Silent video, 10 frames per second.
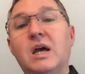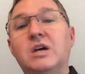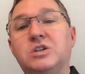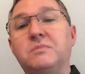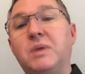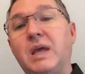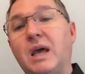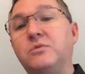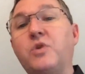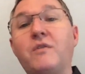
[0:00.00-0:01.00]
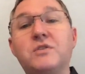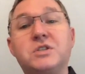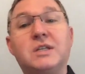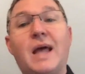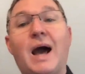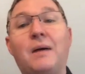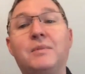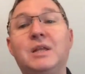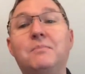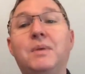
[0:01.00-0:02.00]
She began referencing how
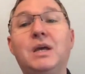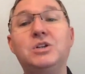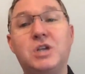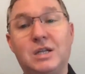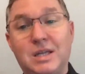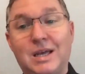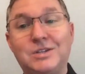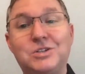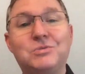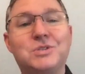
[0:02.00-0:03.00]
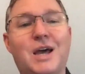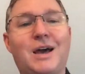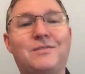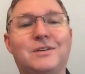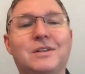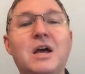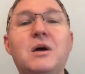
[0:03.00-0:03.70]
many PJ days she was having